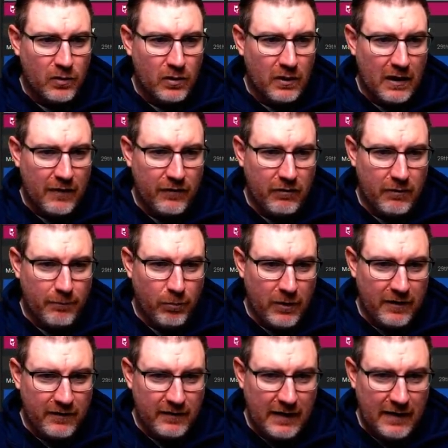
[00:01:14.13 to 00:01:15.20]
if you're in
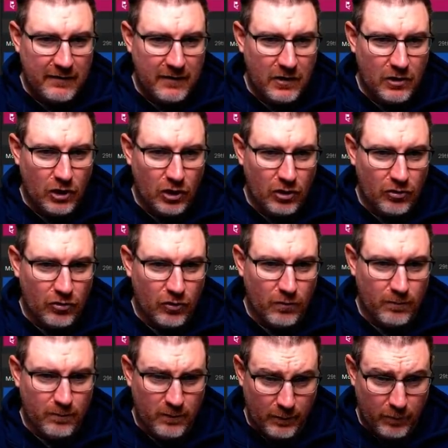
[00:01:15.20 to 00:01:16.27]
preseason, you can do
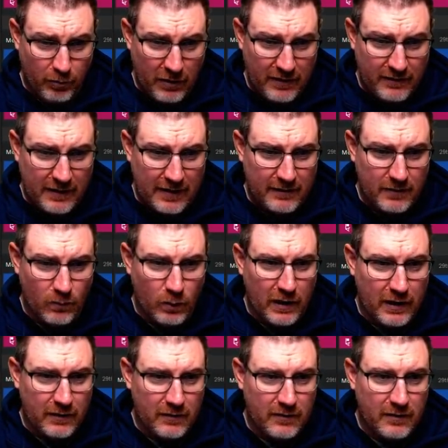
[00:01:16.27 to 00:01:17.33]
preseason
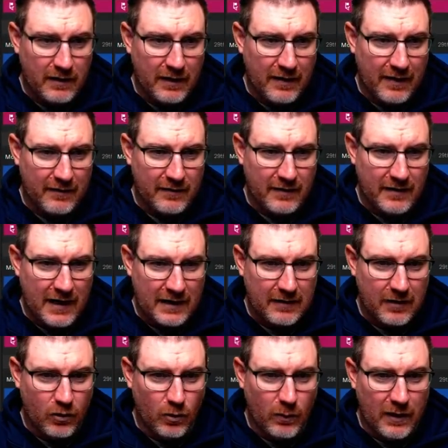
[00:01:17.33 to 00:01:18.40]
ones. There's the
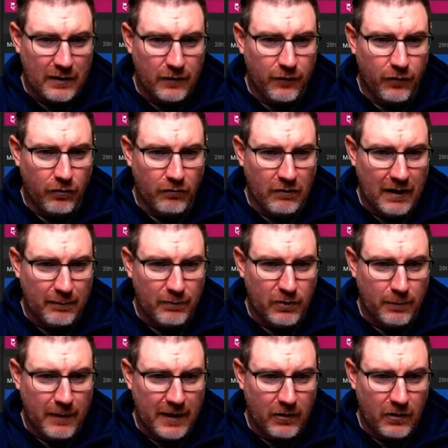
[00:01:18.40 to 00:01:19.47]
tactical ones for
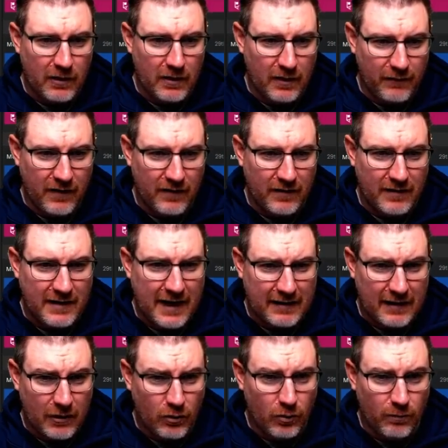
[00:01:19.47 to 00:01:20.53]
depending on if there's a
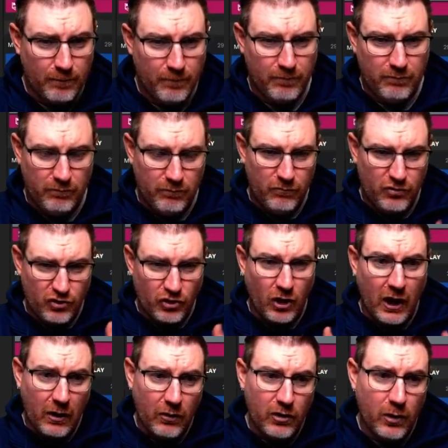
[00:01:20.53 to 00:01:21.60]
tactical
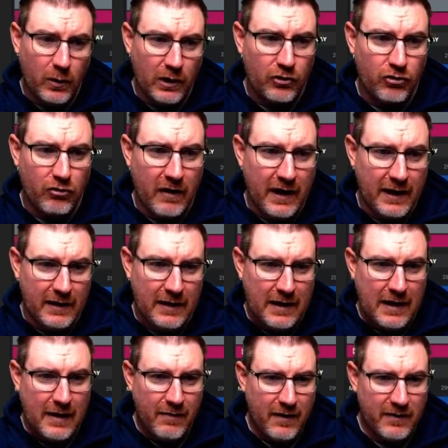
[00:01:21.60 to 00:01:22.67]
style you want to train.
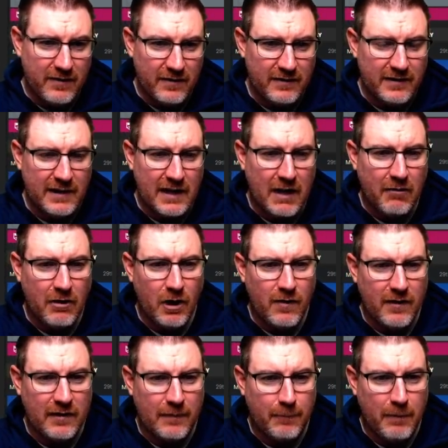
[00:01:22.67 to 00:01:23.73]
There's the scenario,
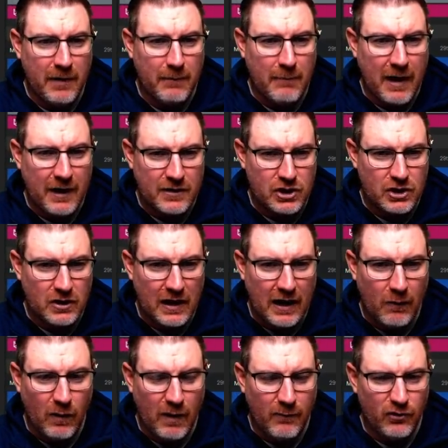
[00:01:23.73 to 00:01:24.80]
there's a big match
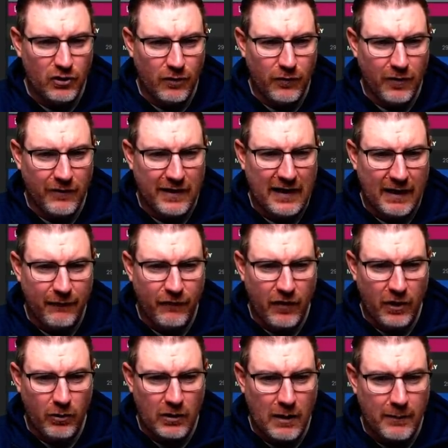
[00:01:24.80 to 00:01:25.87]
one, so if you have a cup
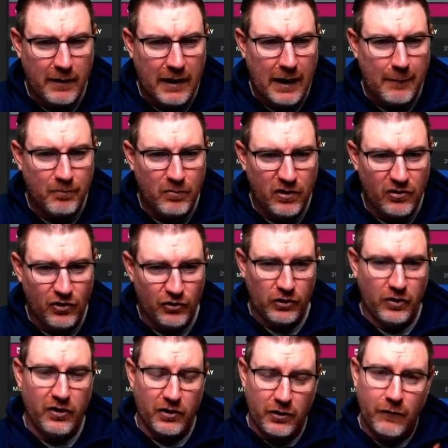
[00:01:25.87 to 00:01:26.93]
final coming up, this is sort
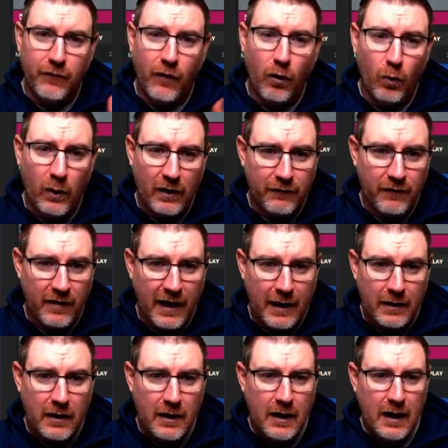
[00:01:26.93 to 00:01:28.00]
of the default one for
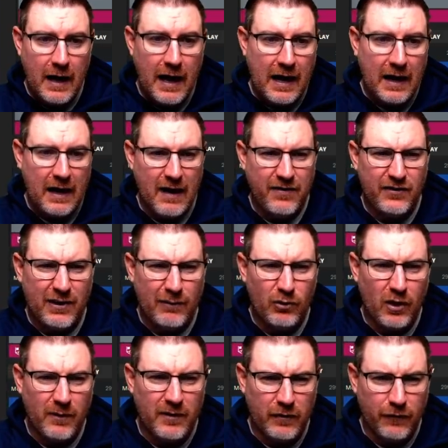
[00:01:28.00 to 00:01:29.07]
that. And
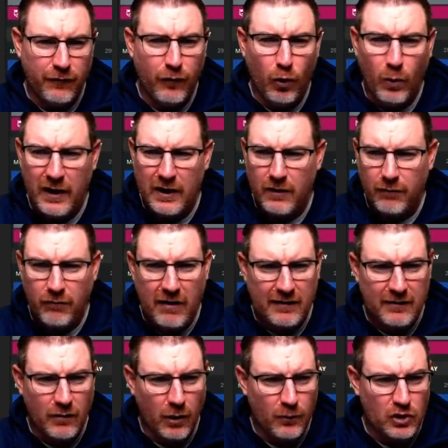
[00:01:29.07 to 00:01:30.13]
sometimes there's a full week of
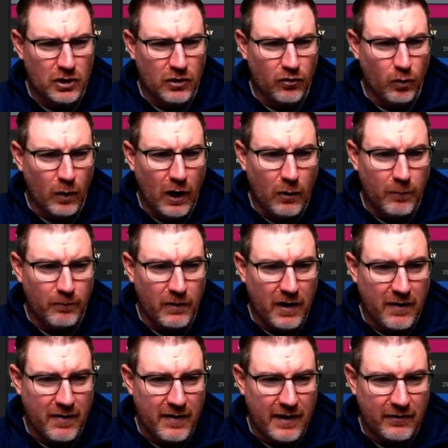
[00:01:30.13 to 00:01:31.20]
rest option as well, and
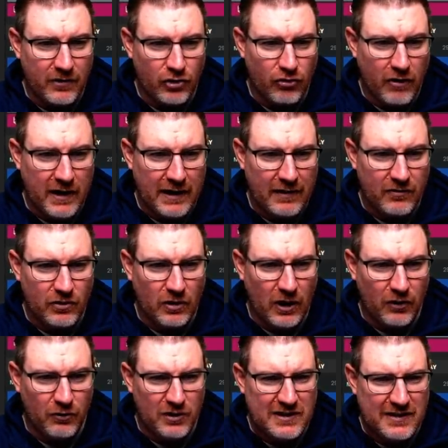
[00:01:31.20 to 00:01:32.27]
then there's the training
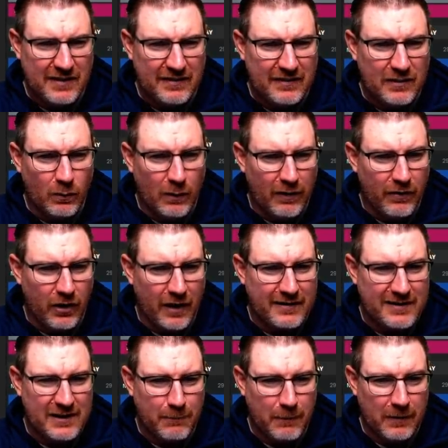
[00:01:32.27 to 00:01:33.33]
styles, which this is the one that I
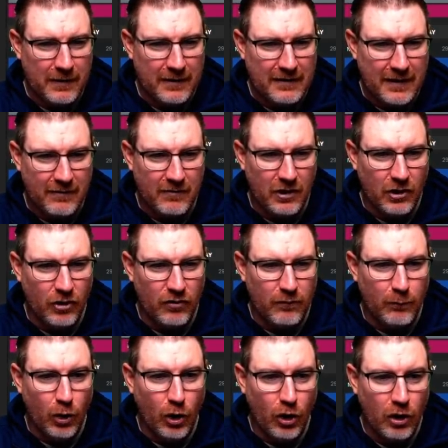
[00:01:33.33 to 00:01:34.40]
typically tend to use
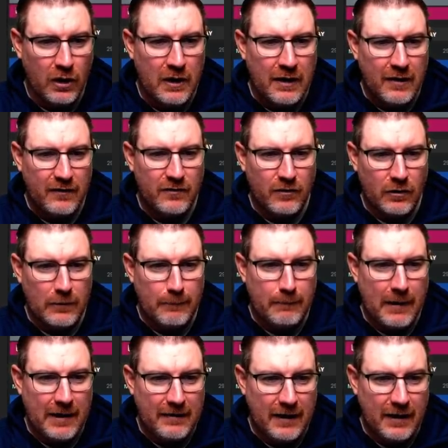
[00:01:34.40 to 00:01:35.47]
more. So
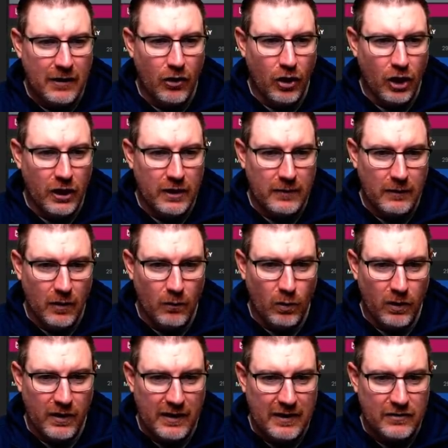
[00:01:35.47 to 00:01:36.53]
depending on
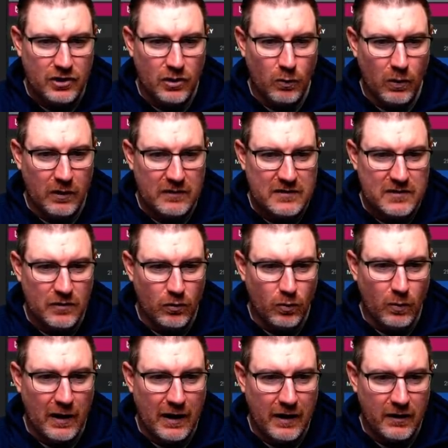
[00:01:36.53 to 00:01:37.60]
what it is you want
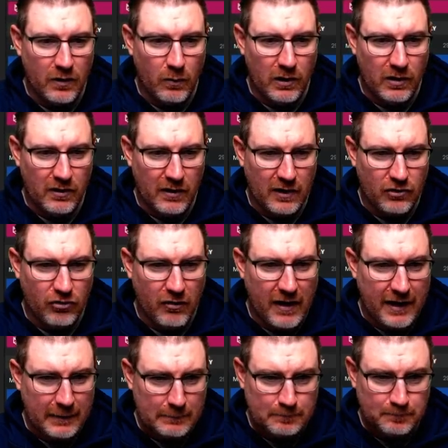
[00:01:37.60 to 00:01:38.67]
to
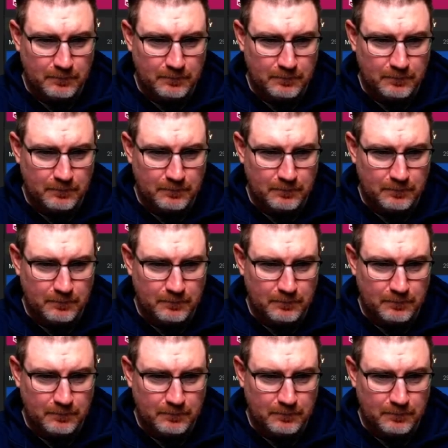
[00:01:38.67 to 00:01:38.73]
train,